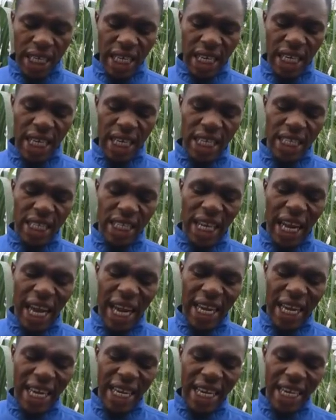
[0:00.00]
It is
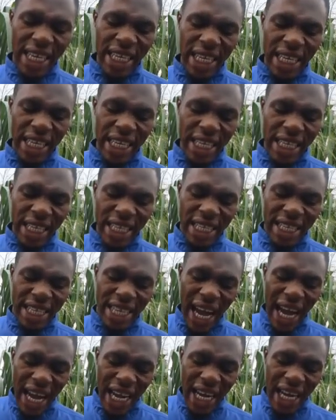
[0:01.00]
like a
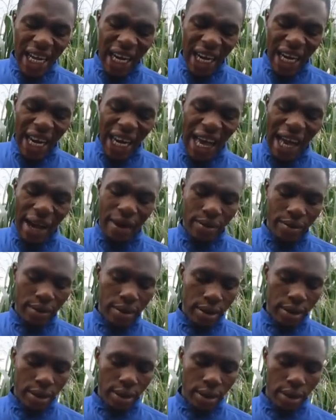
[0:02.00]
dark cloud
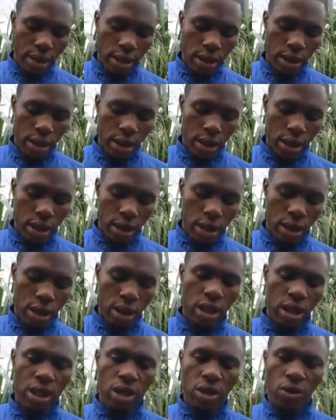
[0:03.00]

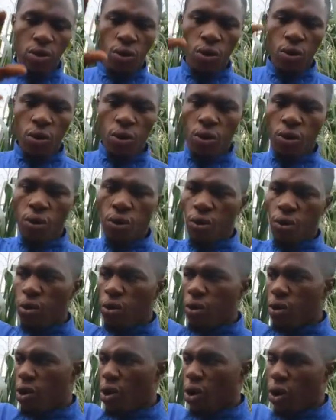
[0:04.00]
in the
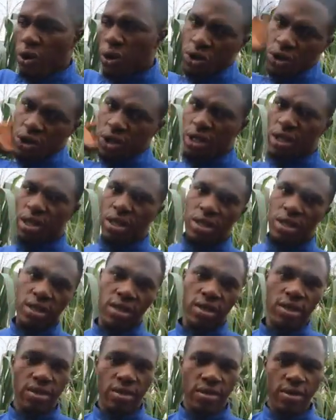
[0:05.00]
whole country.
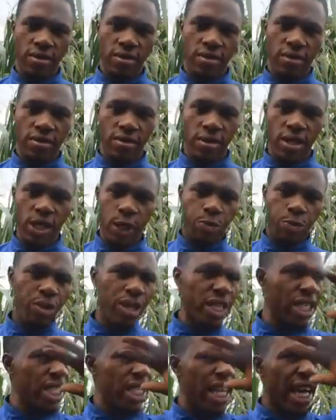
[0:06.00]
This
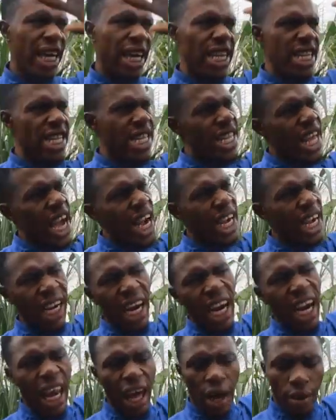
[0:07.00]
spirit is like a dark
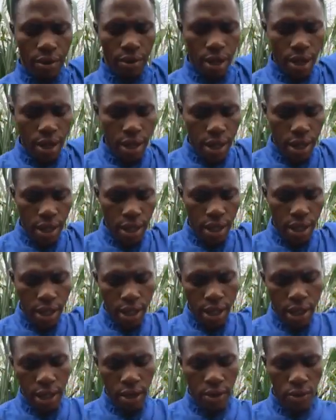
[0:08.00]
cloud
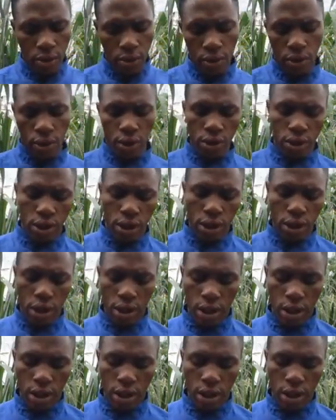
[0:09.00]
in the whole country.